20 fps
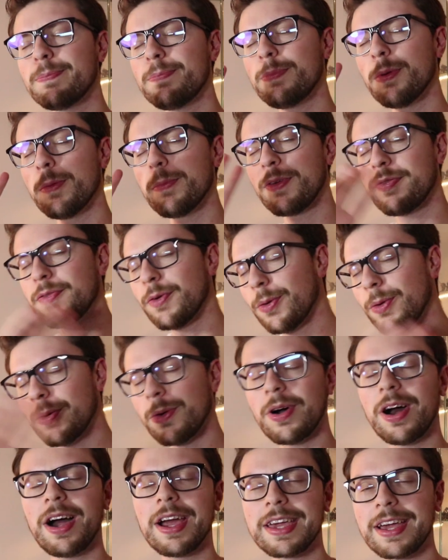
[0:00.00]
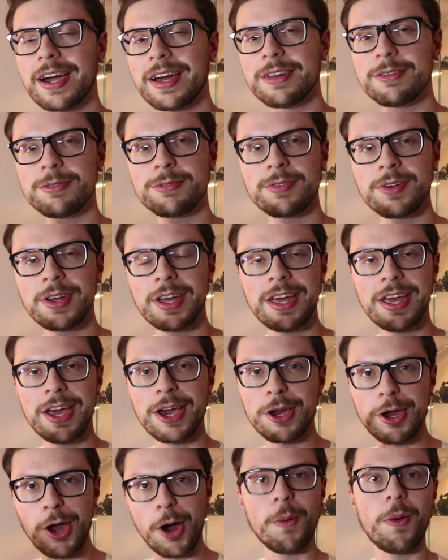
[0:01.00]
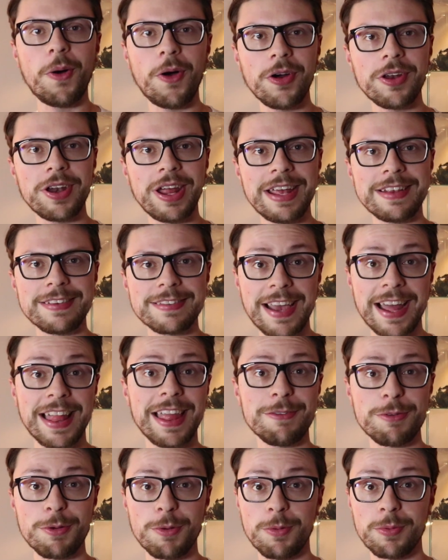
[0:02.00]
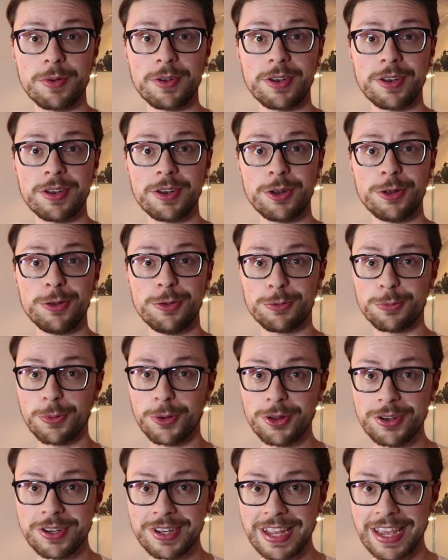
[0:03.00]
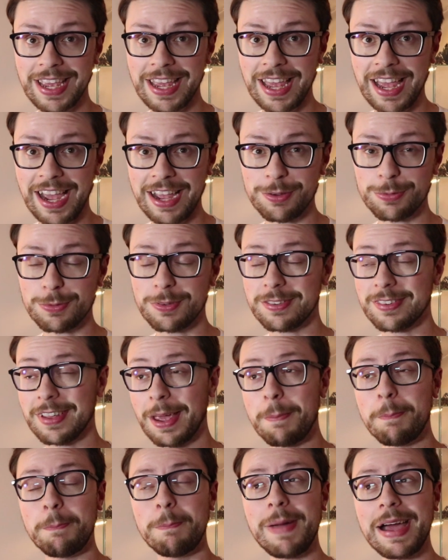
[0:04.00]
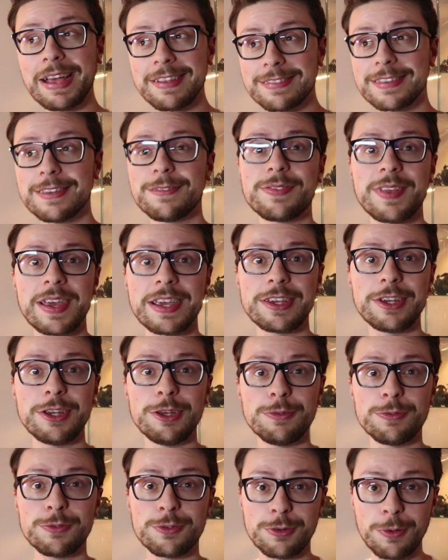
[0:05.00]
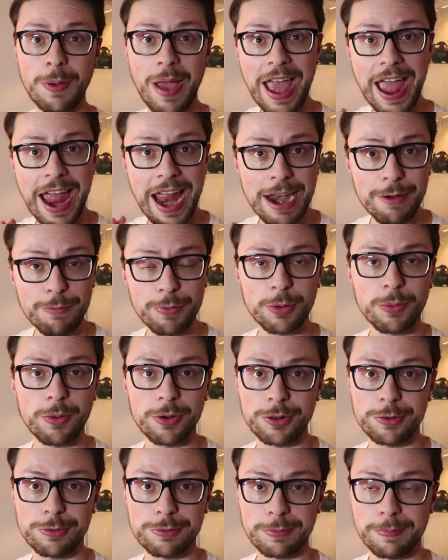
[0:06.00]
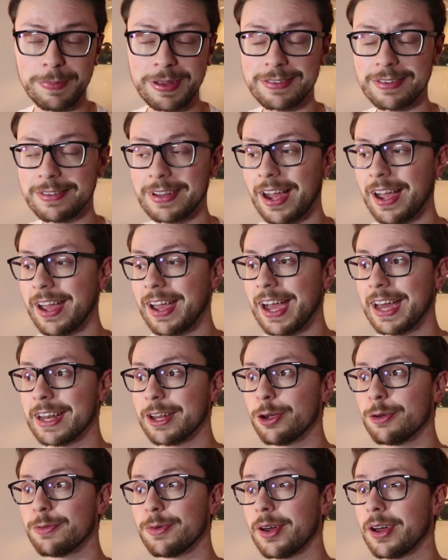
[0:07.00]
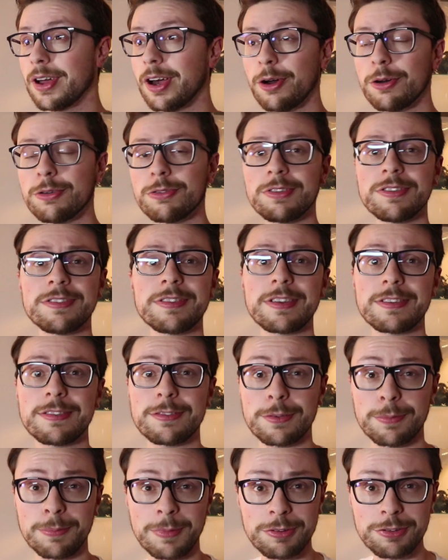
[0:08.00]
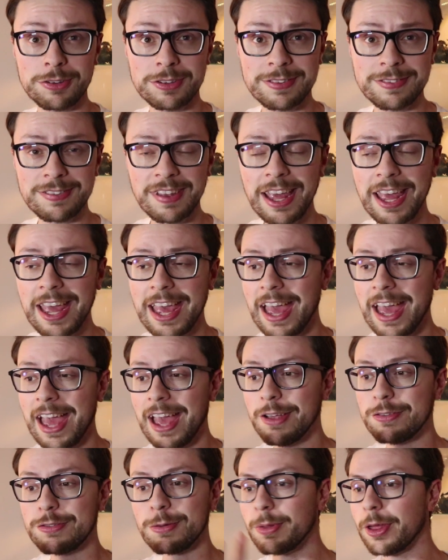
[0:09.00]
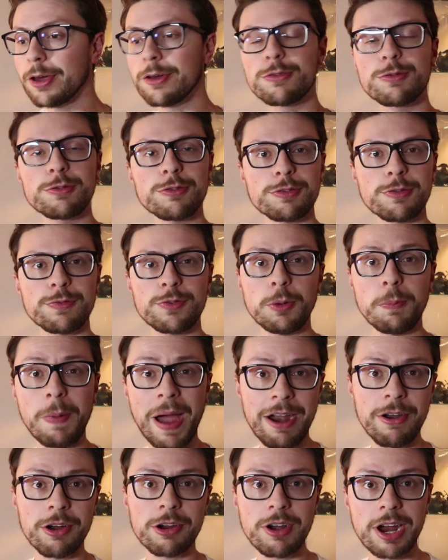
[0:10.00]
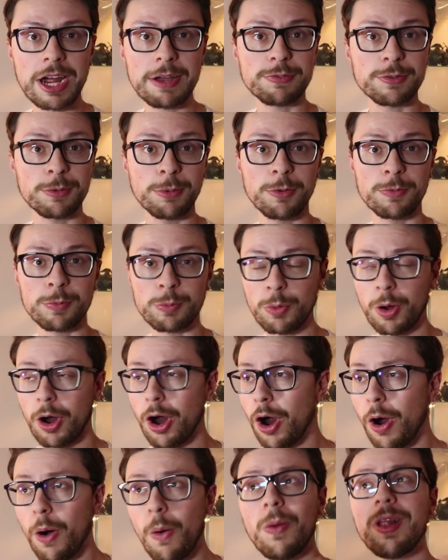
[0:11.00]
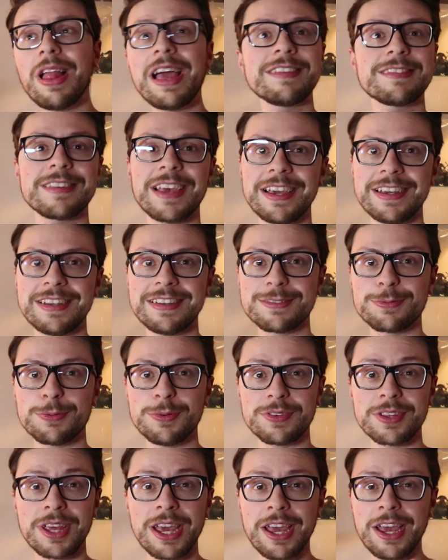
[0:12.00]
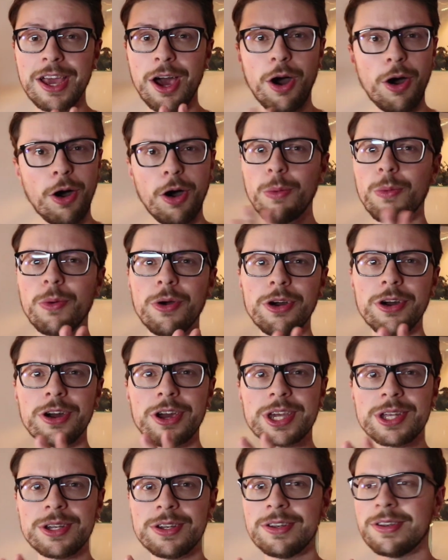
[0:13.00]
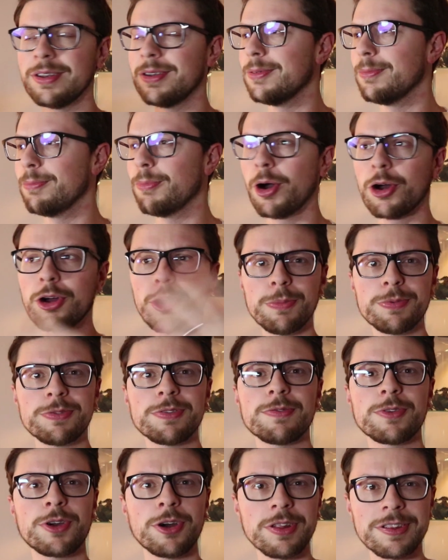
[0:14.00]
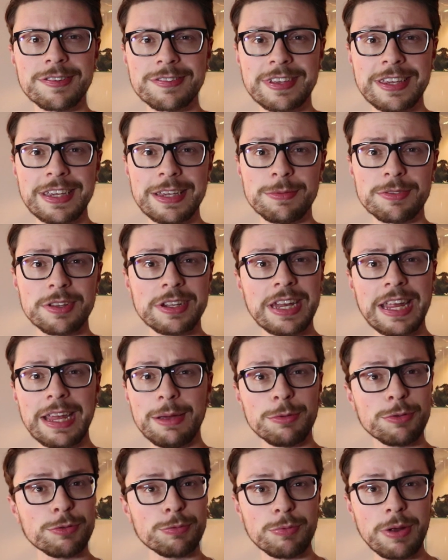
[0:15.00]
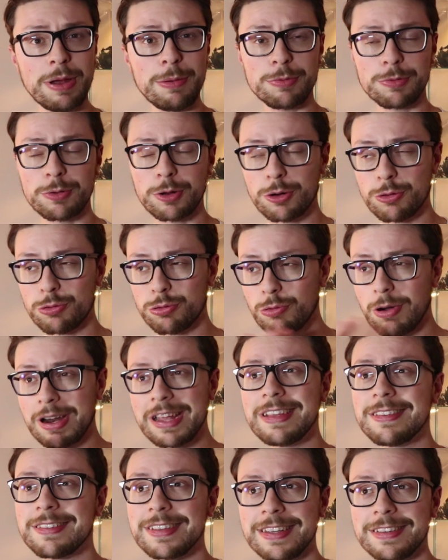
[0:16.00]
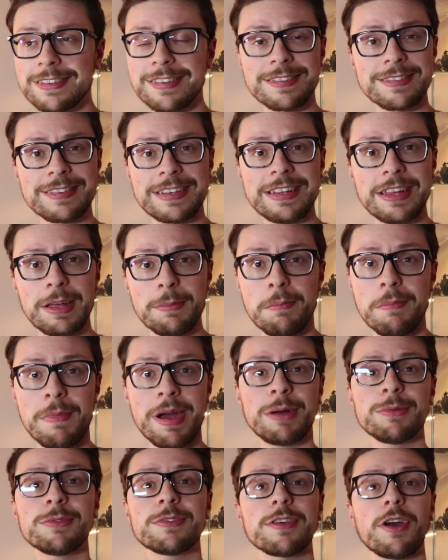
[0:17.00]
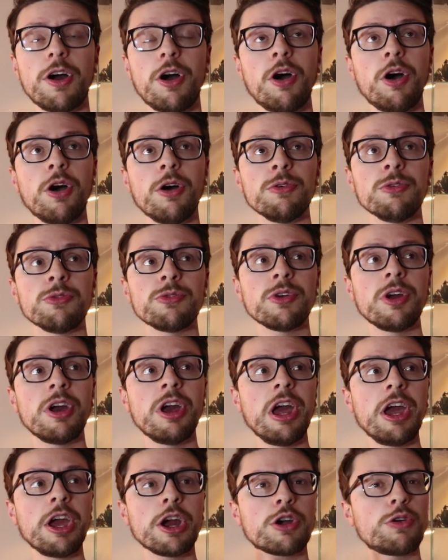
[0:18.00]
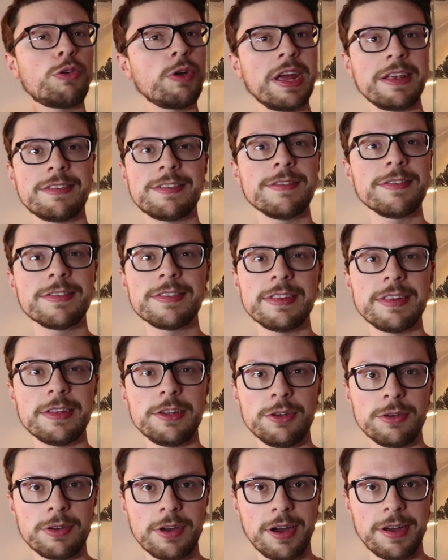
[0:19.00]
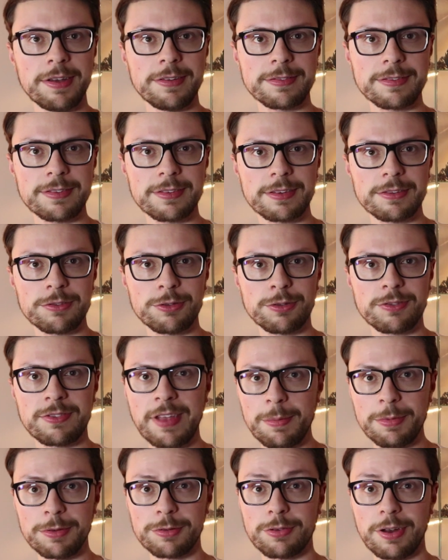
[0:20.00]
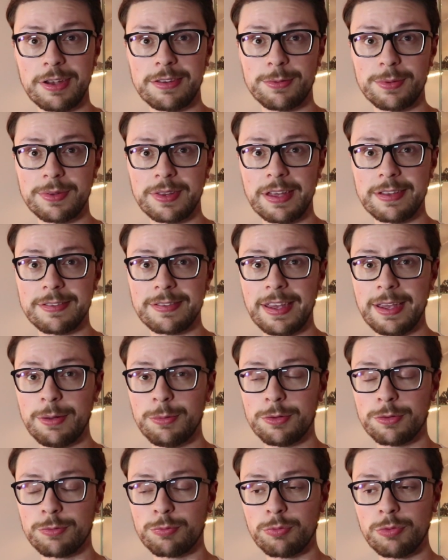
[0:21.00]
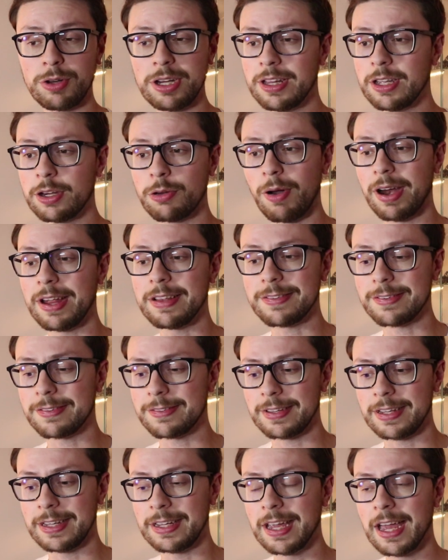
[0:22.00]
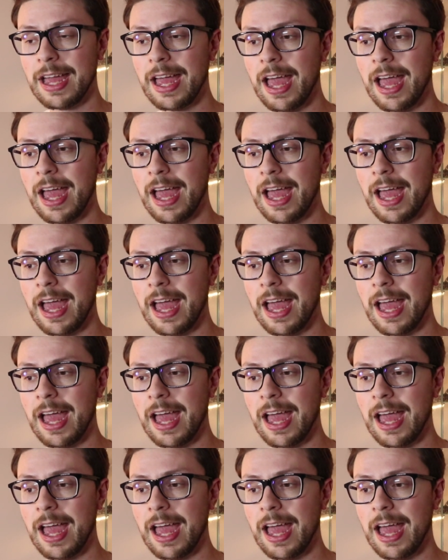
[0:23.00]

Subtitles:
But before I kind of go on and tell everyone who's won, I just want to say a massive thank you to everyone who submitted. I had over 160 submissions. Some of those were just a few paragraphs. Some of them were whole essays with artwork and mock-ups of color schemes, and it was crazy to see the amount of creativity that you guys just demonstrated with this. It was really great to see